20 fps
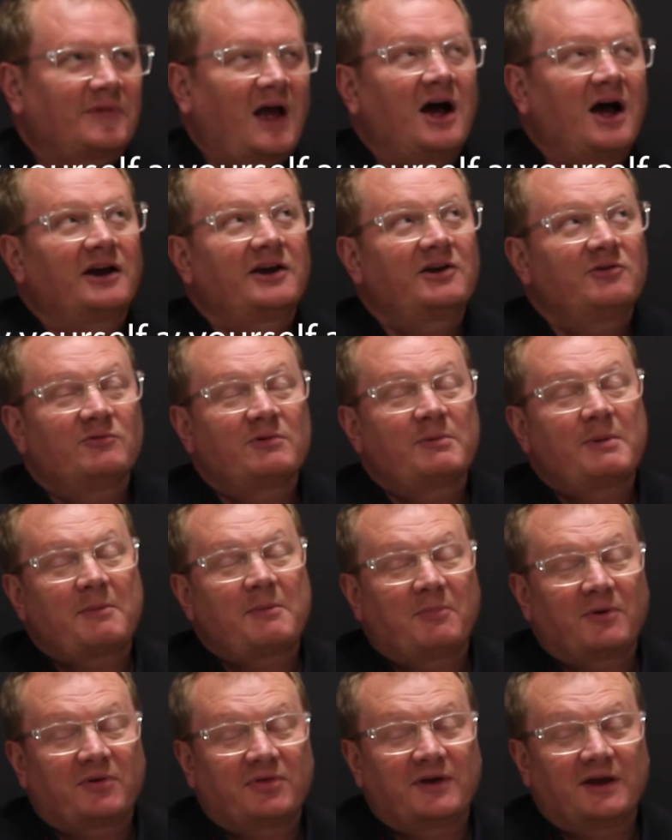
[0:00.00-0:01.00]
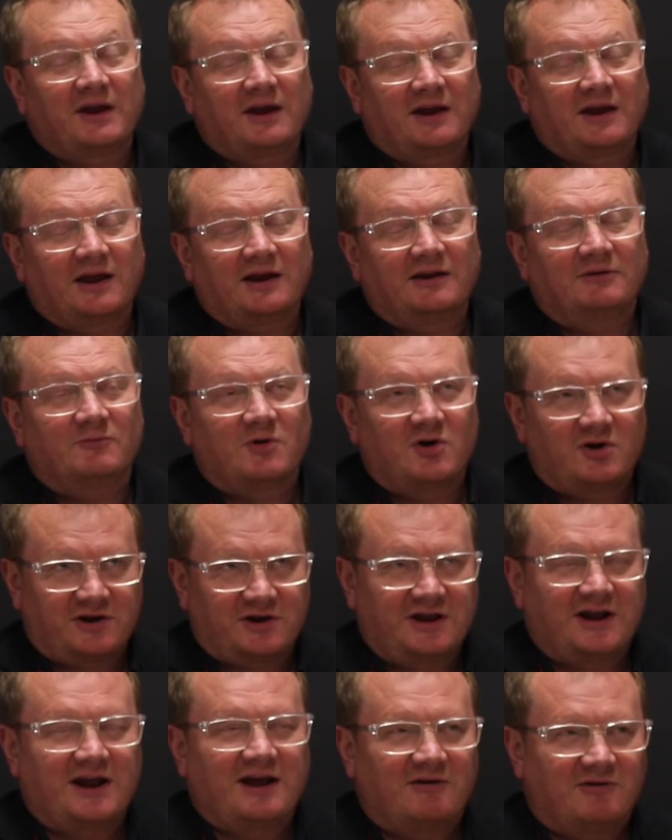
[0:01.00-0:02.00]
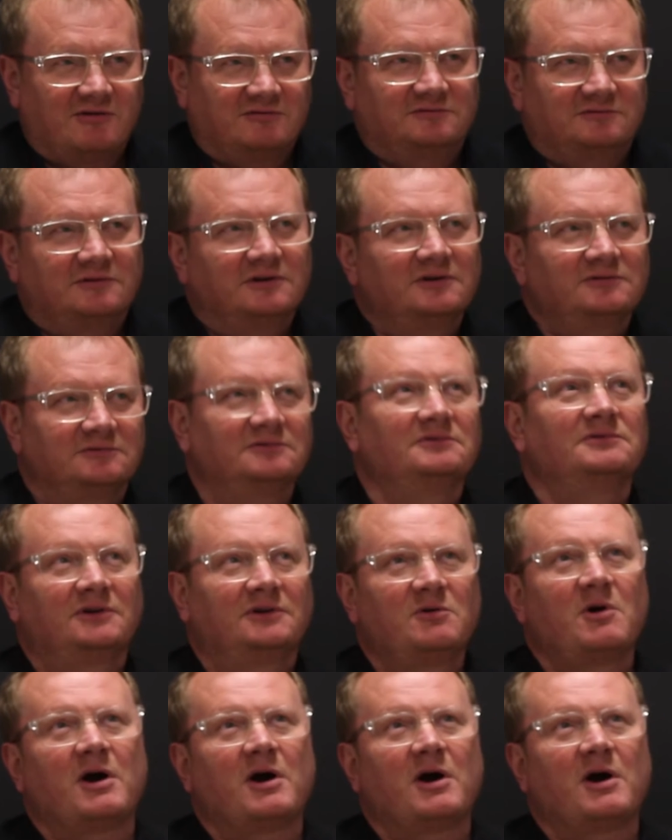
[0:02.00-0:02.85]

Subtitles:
I can remember thinking, working out